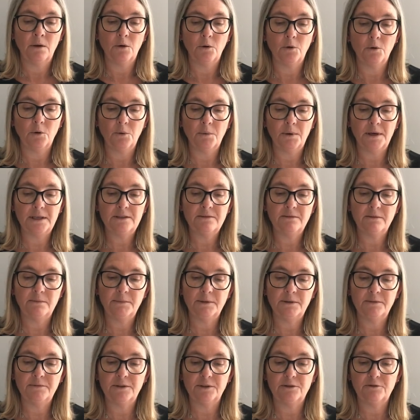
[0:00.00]
Always
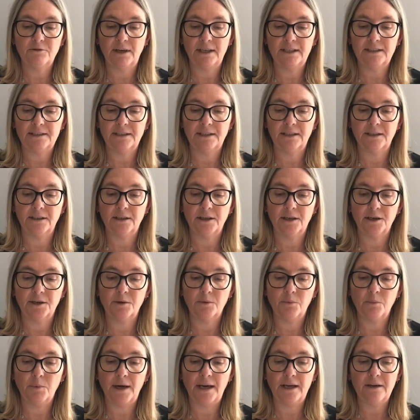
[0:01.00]
remove the dressing going
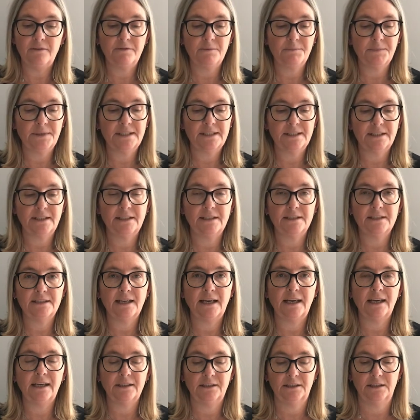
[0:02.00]
away from the skin
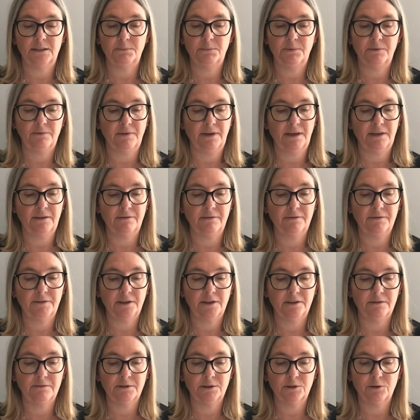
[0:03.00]
tear to prevent
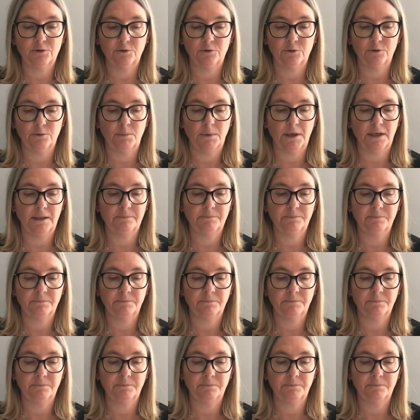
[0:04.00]
further trauma.